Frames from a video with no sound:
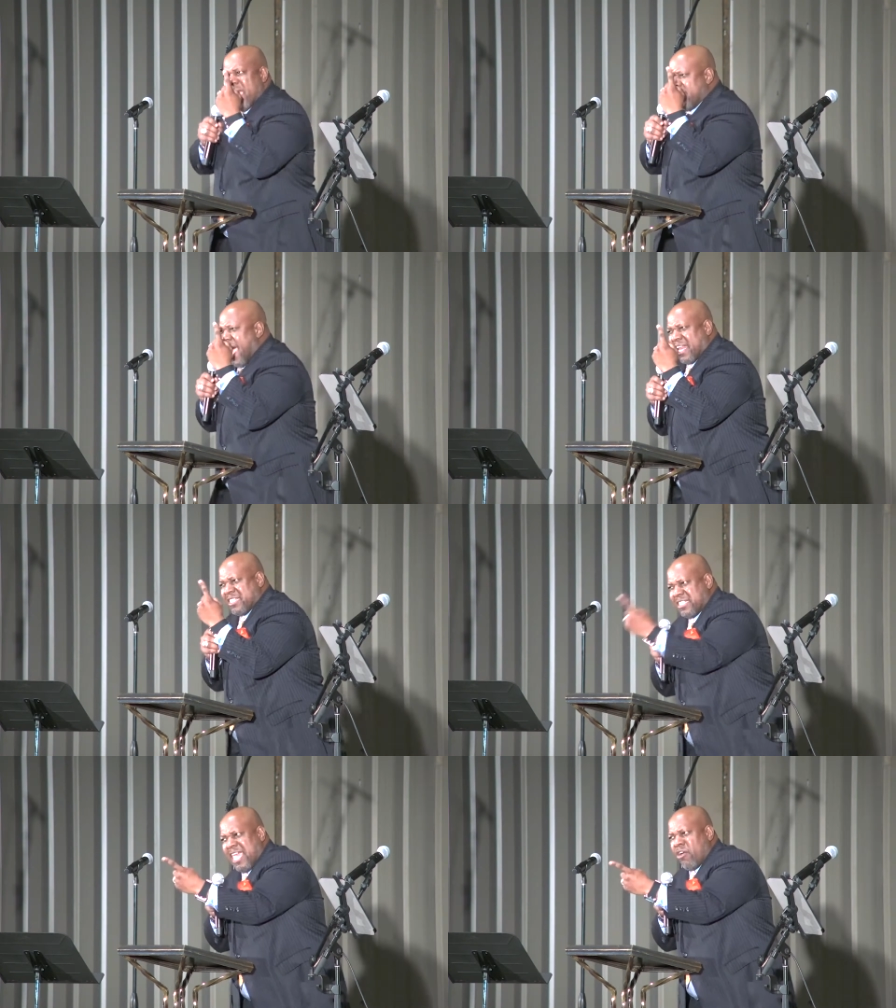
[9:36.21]
that
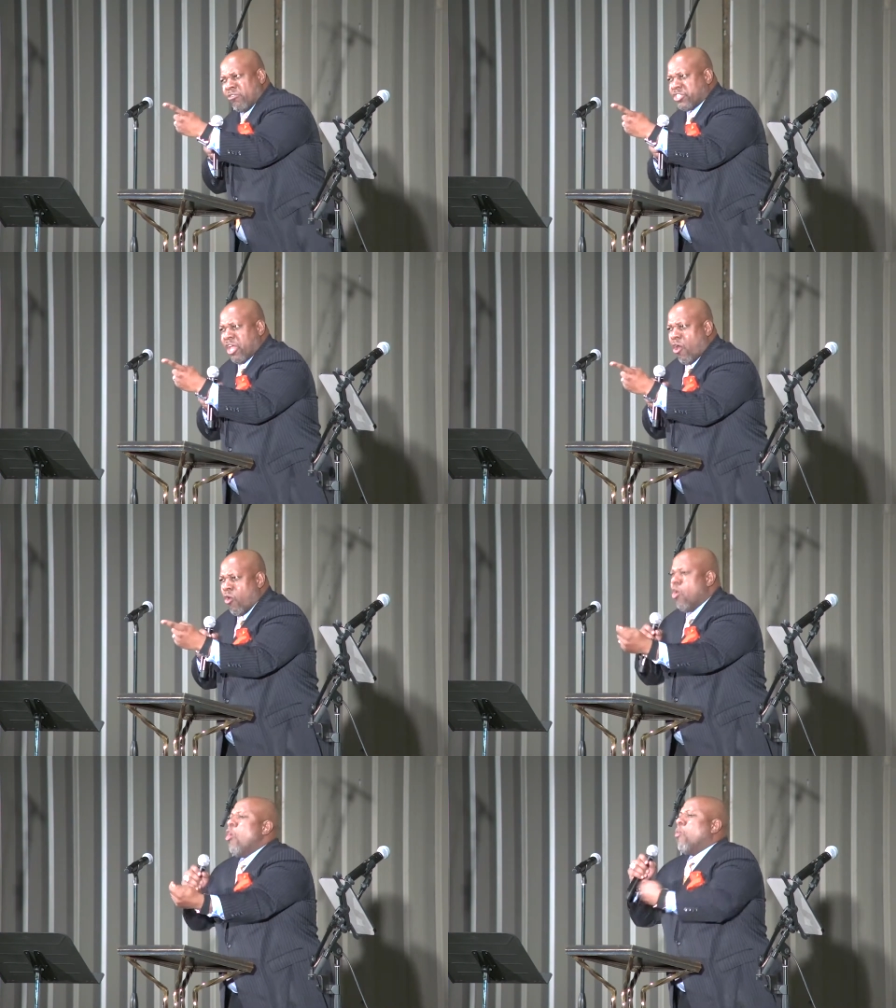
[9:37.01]
not a single
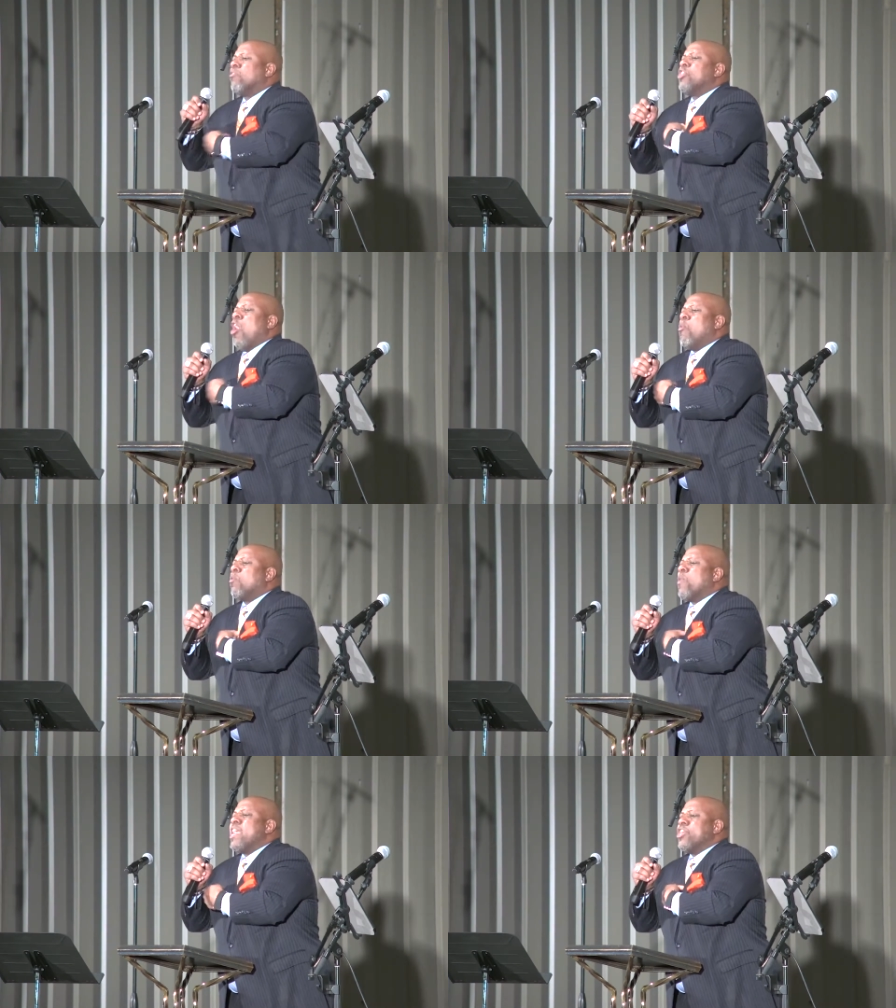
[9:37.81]
soul will know
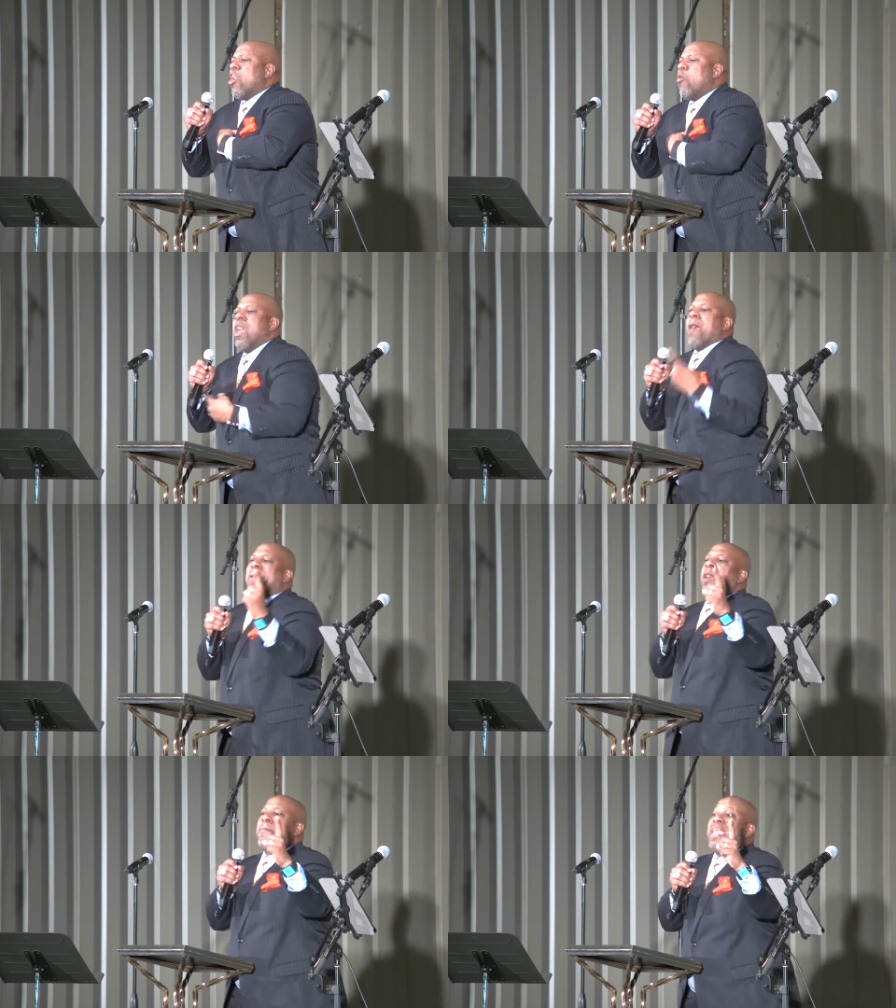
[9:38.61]
what we know
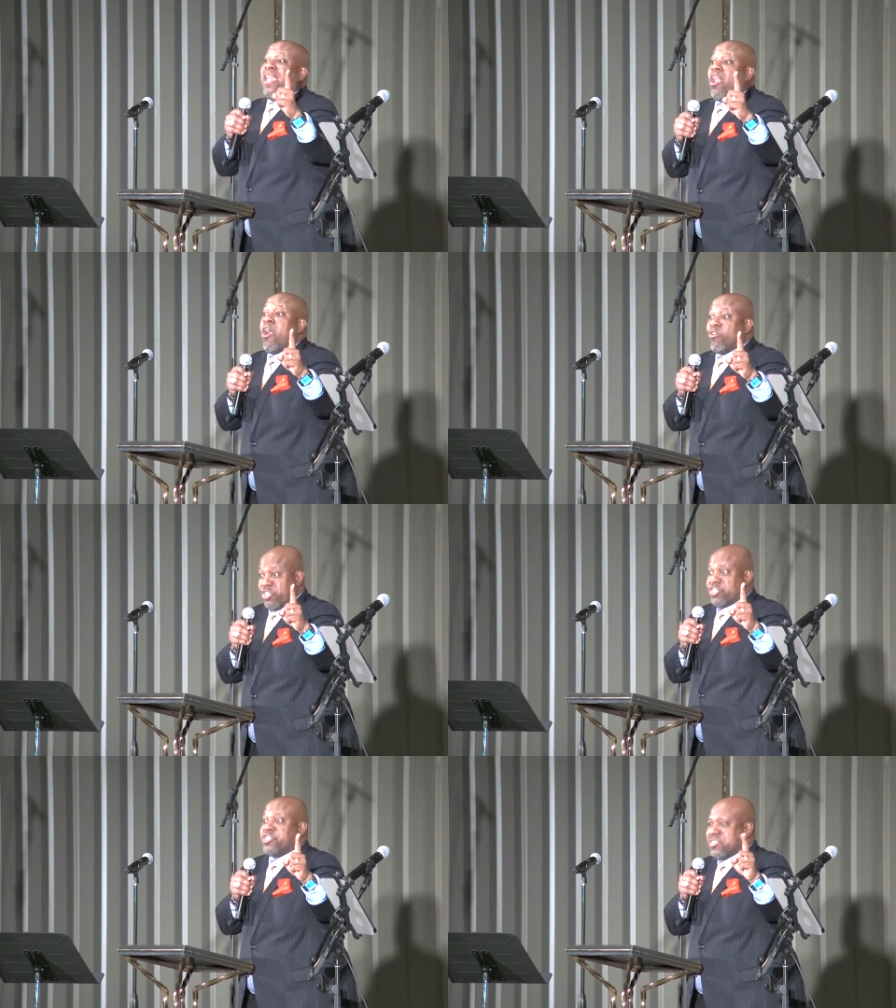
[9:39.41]
about being
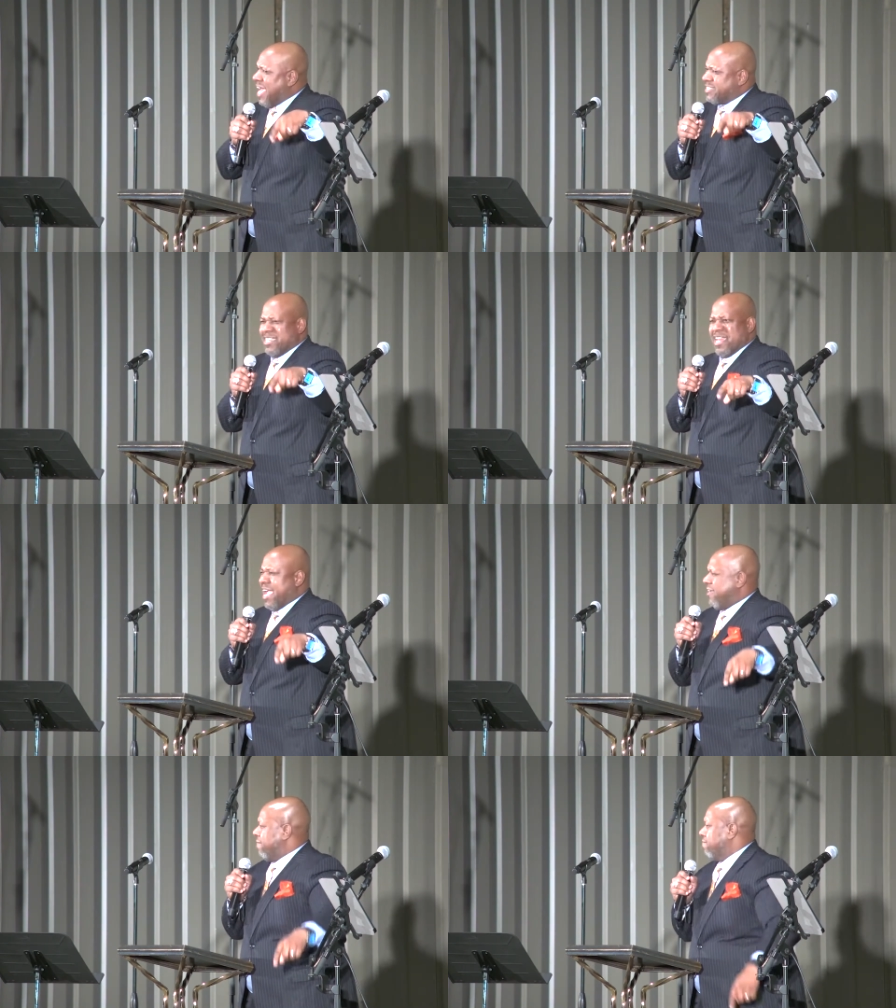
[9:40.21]
lost not
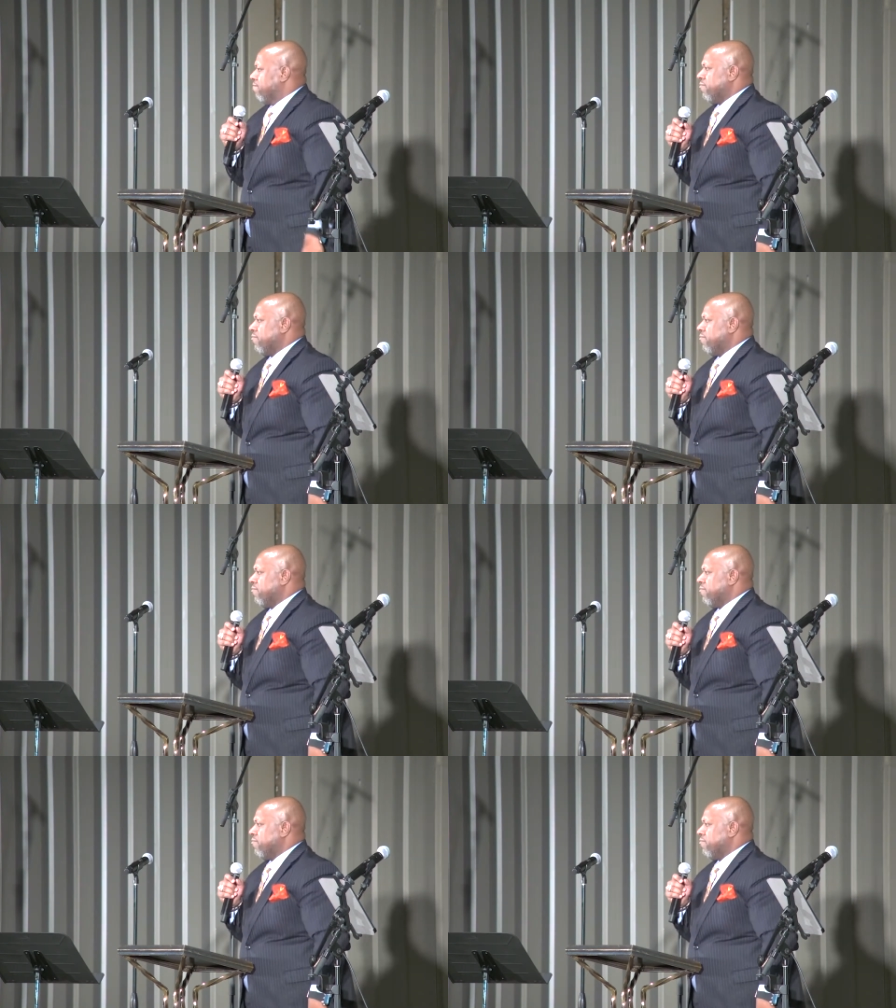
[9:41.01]
tonight